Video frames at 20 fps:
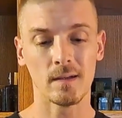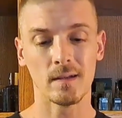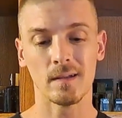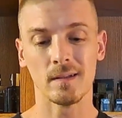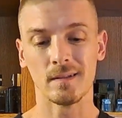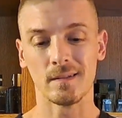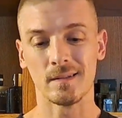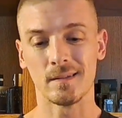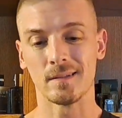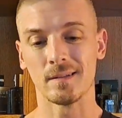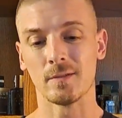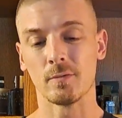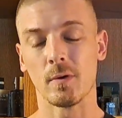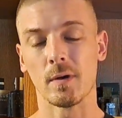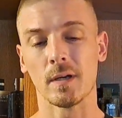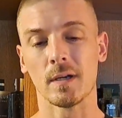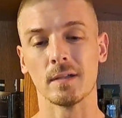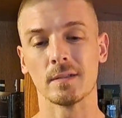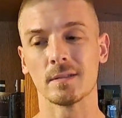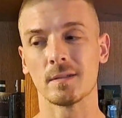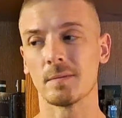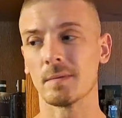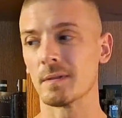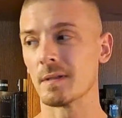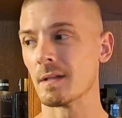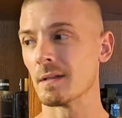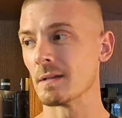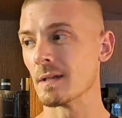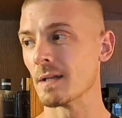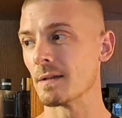And do I get some of
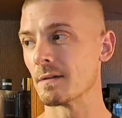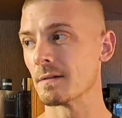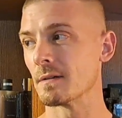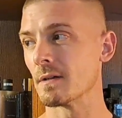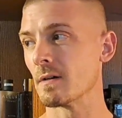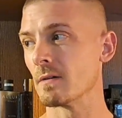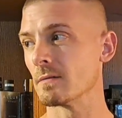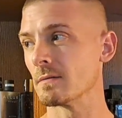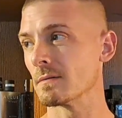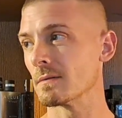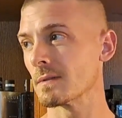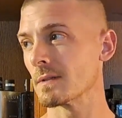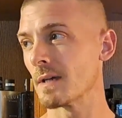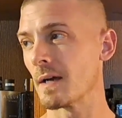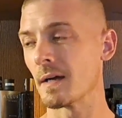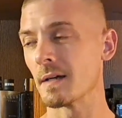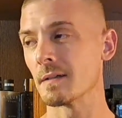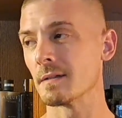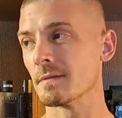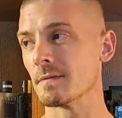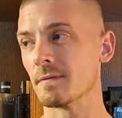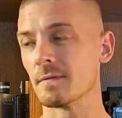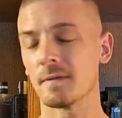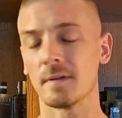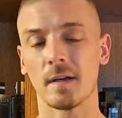that leather note? Kind of.